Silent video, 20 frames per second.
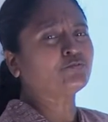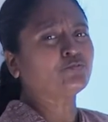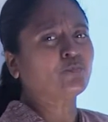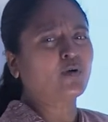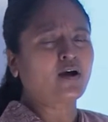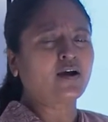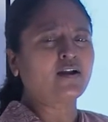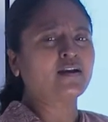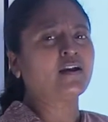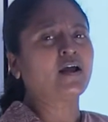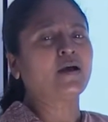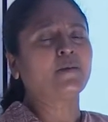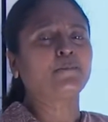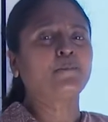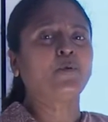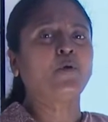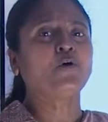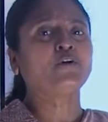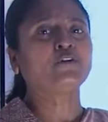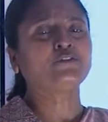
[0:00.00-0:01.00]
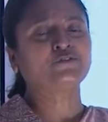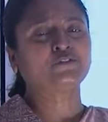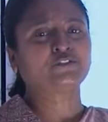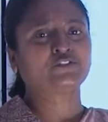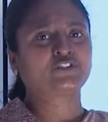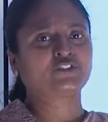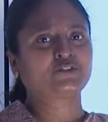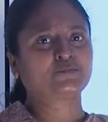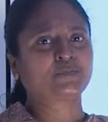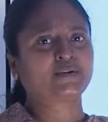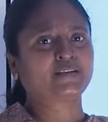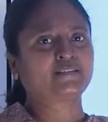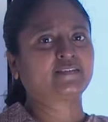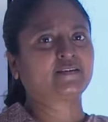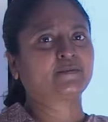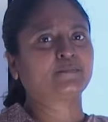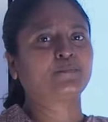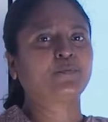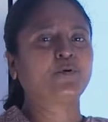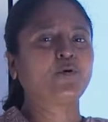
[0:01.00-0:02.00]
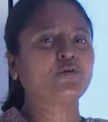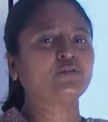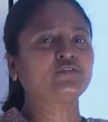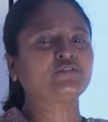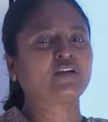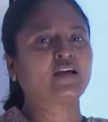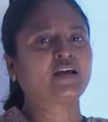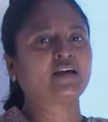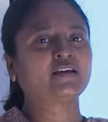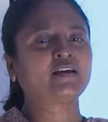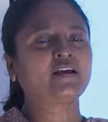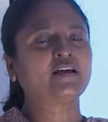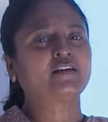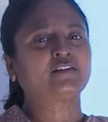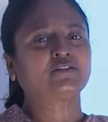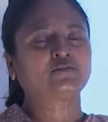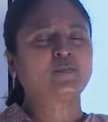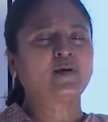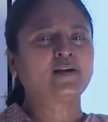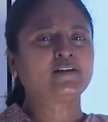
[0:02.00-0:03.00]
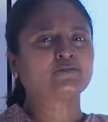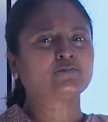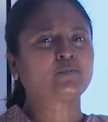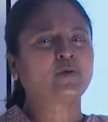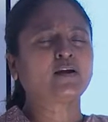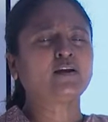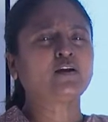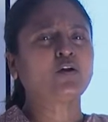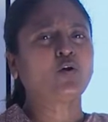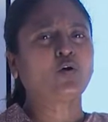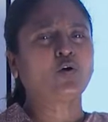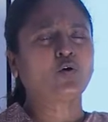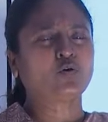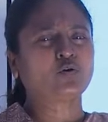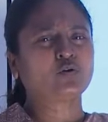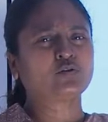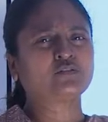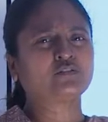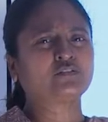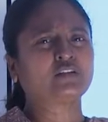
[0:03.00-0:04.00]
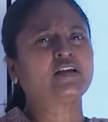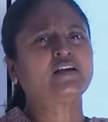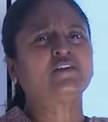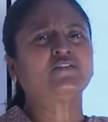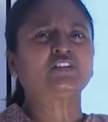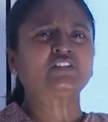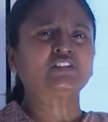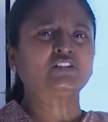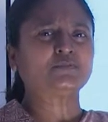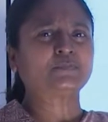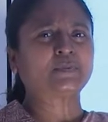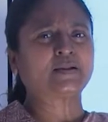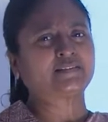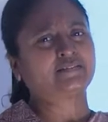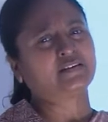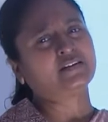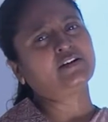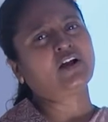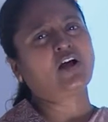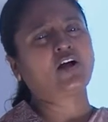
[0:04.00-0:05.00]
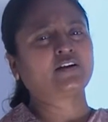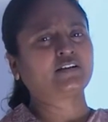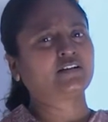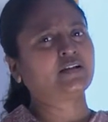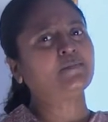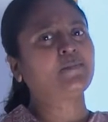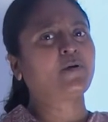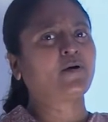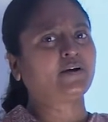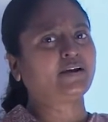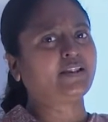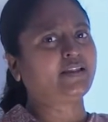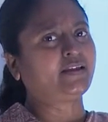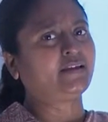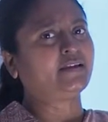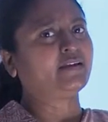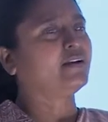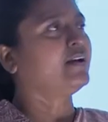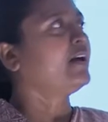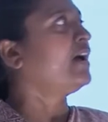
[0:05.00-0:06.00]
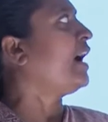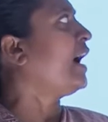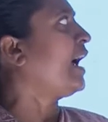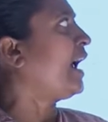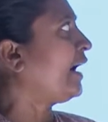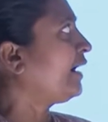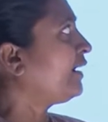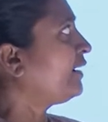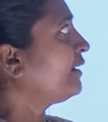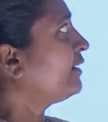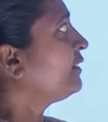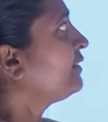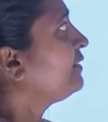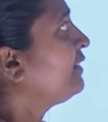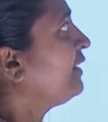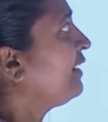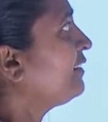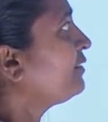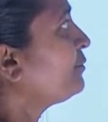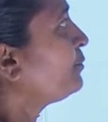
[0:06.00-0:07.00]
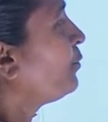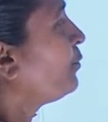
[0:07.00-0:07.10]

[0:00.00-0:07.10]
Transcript: small pores which is present. Pores are small small holes which is present on the body and these